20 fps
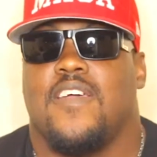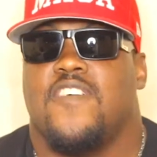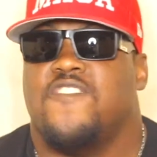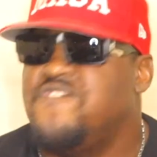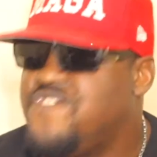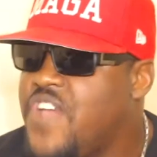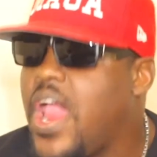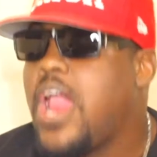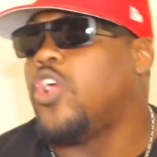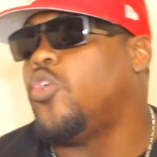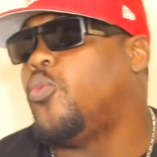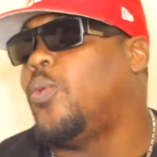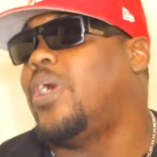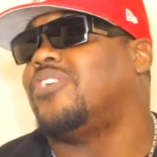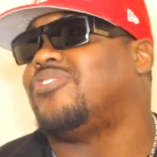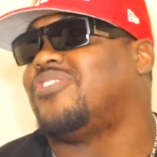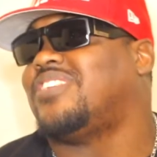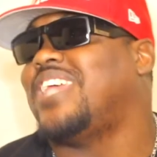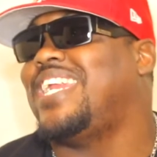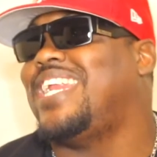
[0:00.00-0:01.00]
Very
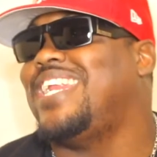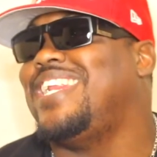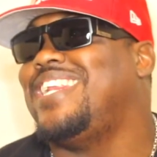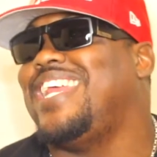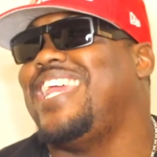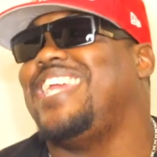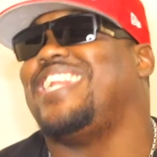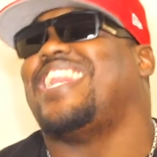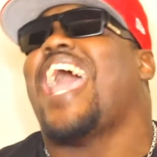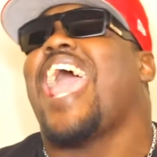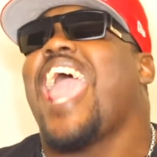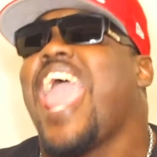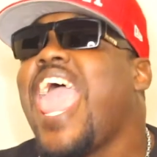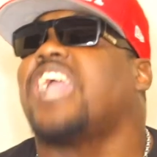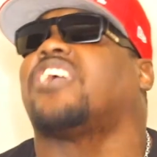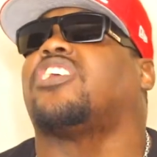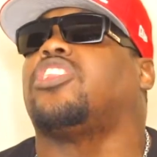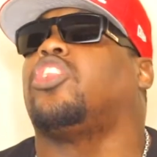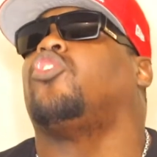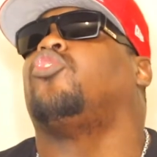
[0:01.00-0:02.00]
well said indeed. The
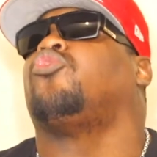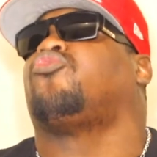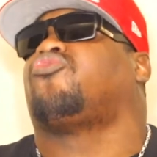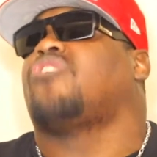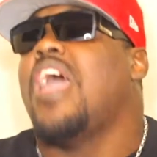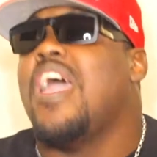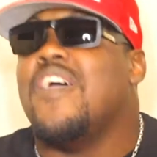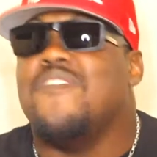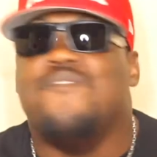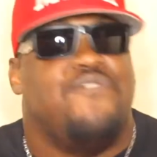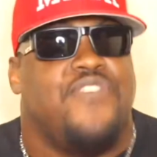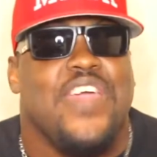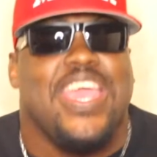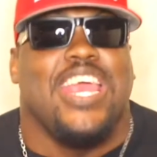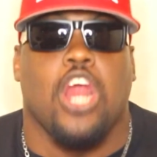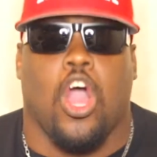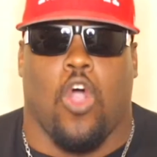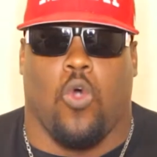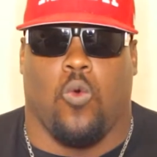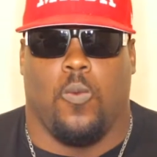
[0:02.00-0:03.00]
heckler's
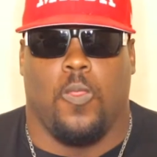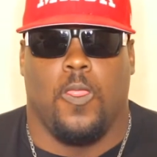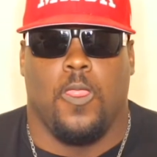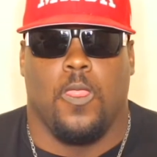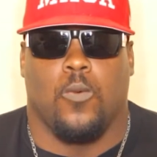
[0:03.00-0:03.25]
veto,